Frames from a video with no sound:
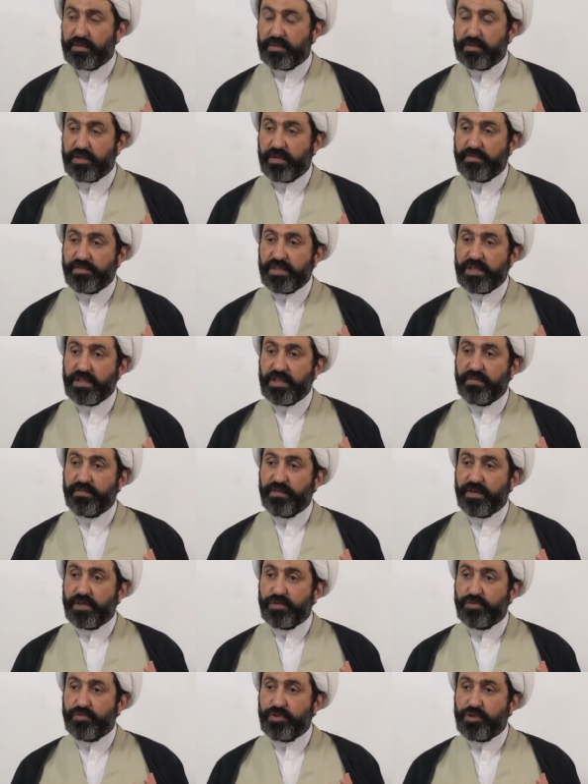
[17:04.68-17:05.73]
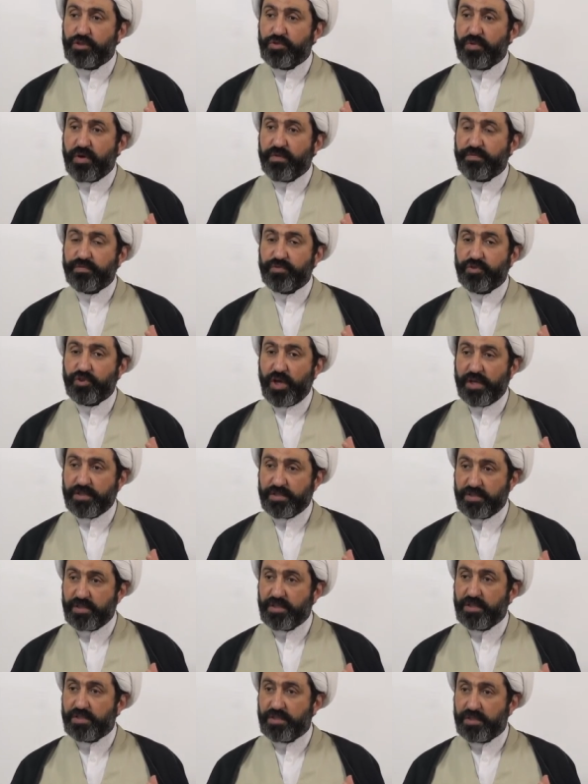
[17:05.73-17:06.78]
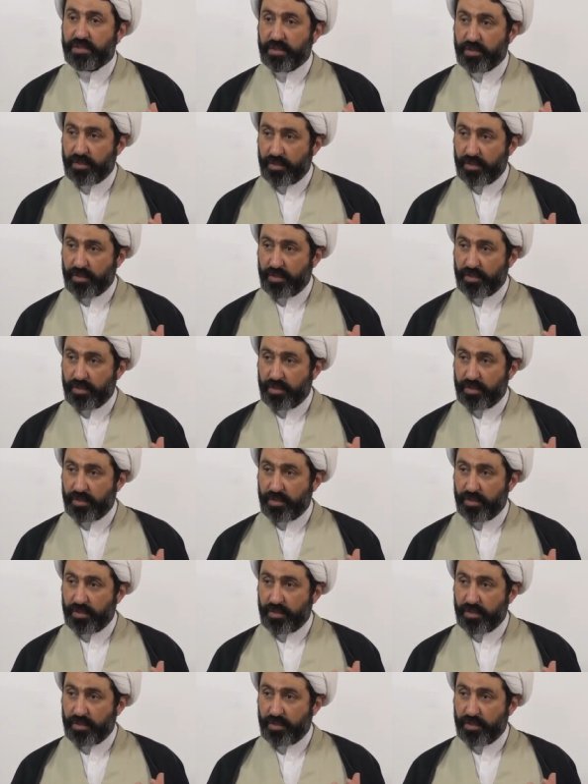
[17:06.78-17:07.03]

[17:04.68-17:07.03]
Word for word: give significance to issue of justice,